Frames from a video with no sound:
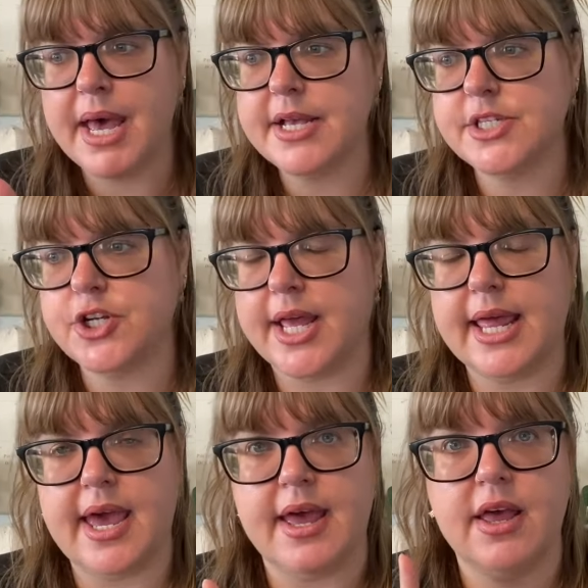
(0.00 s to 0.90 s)

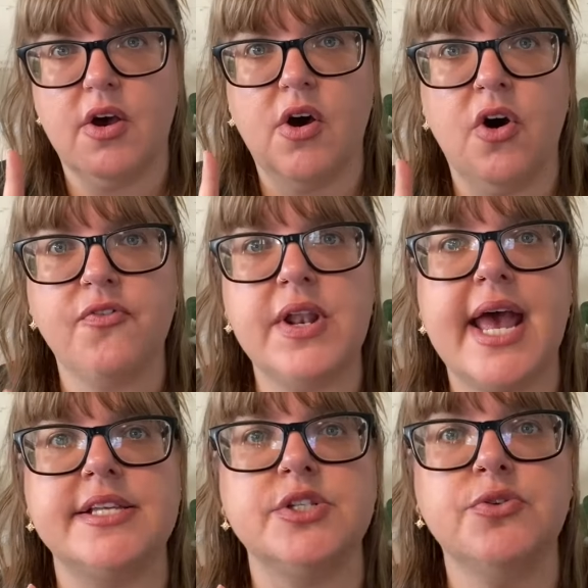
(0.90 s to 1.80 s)
Australia often
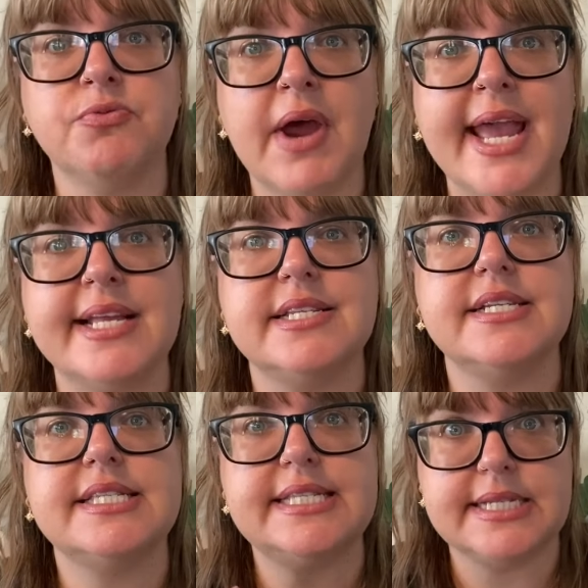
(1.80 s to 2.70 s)
has great
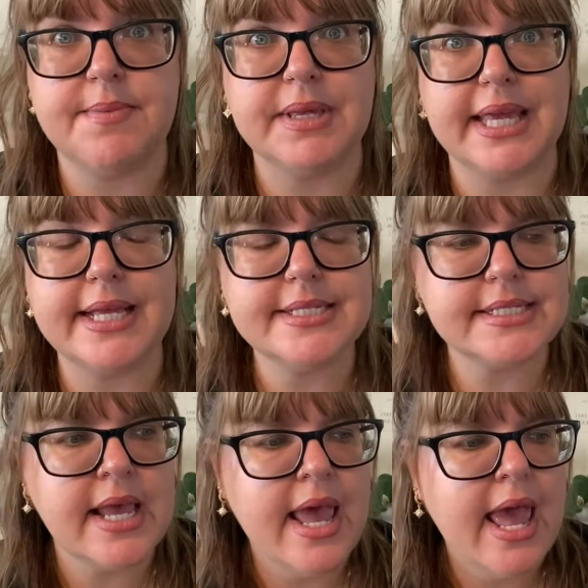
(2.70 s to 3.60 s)
STEM kits,